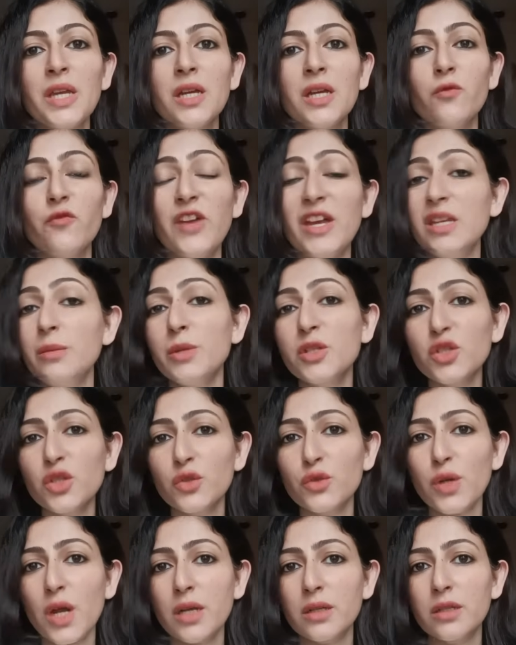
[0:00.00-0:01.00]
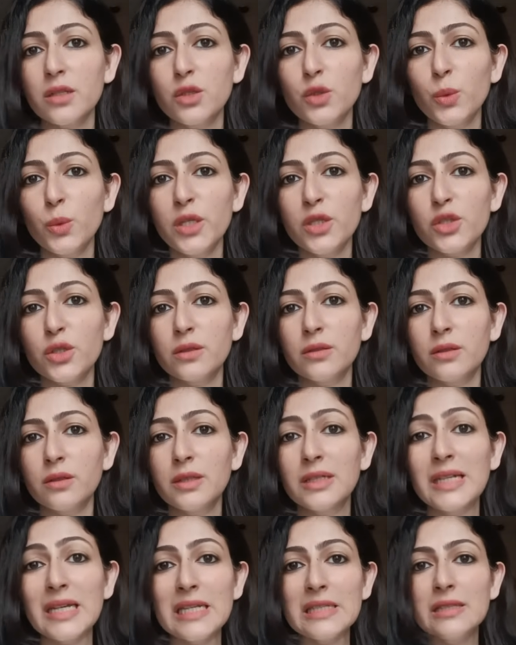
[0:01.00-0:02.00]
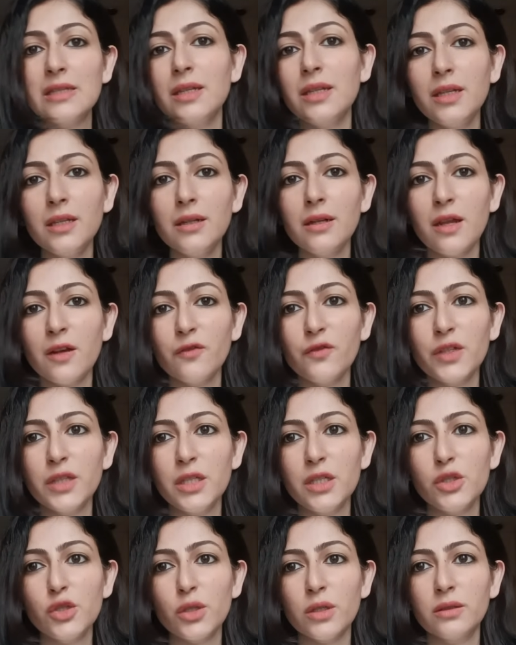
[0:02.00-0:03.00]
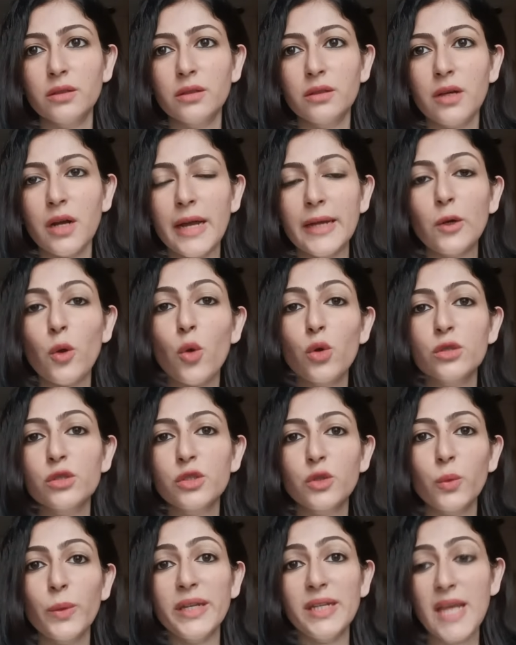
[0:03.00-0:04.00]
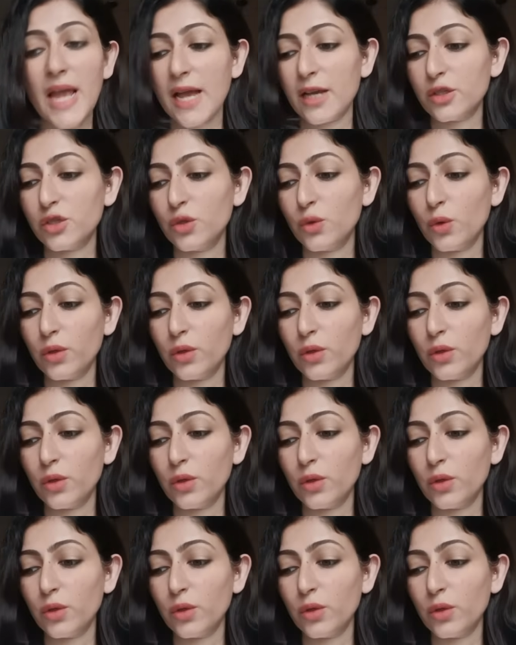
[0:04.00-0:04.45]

very much attracted to each other, crazily in love with each other, and also very action